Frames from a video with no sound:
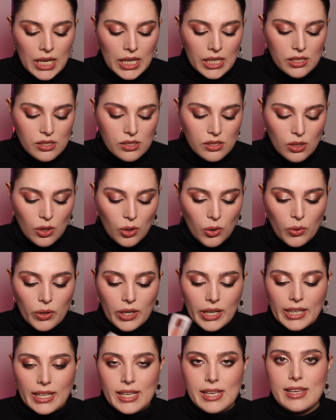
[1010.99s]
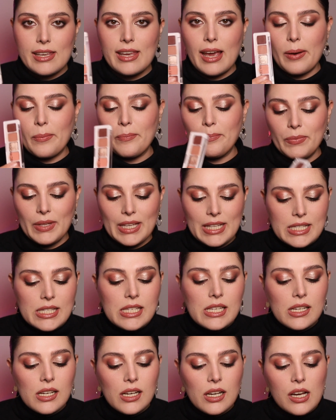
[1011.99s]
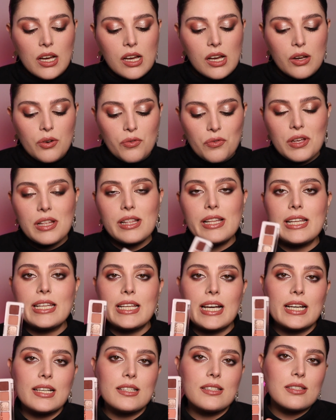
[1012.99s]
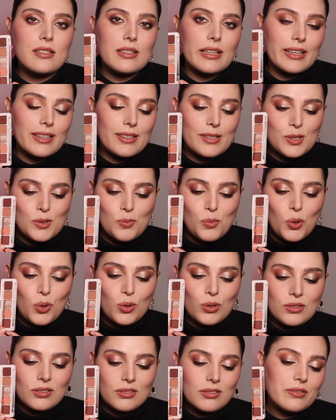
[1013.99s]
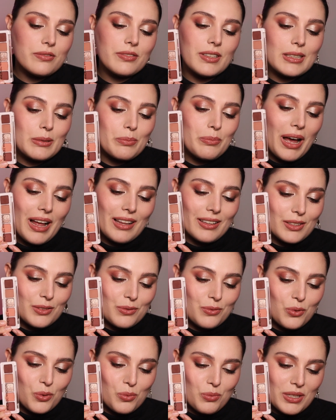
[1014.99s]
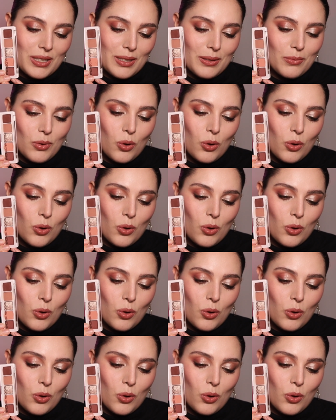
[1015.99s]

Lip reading: So yeah, it's a really nice, like small fun palette for me,